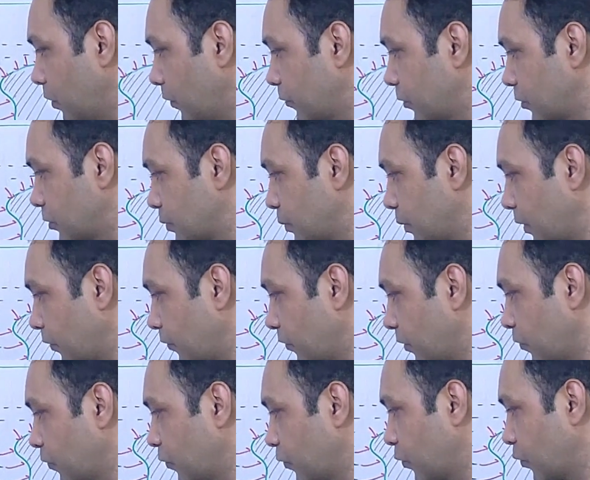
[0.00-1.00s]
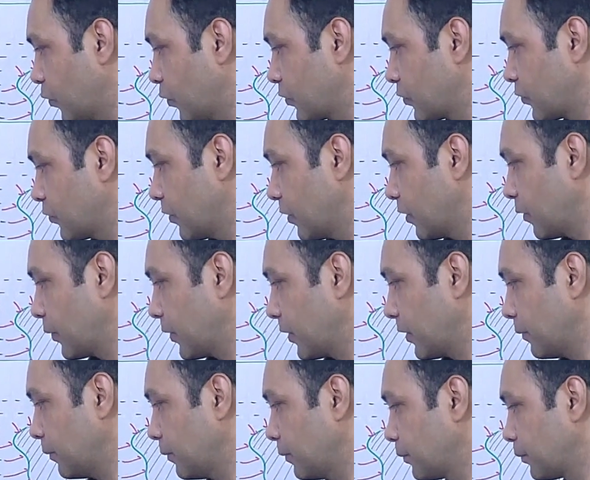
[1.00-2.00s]
of this buoyant force will
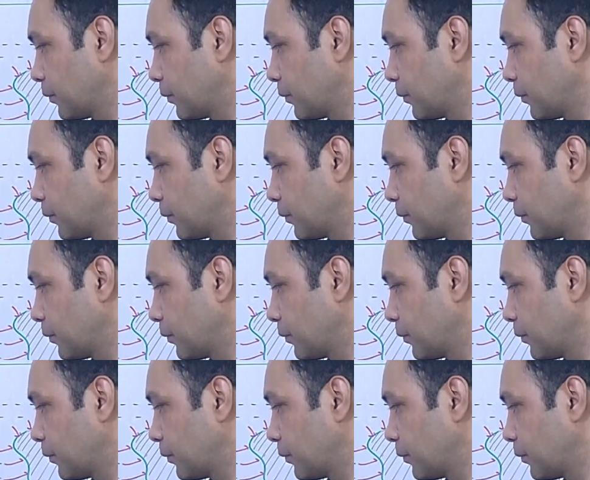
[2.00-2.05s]
be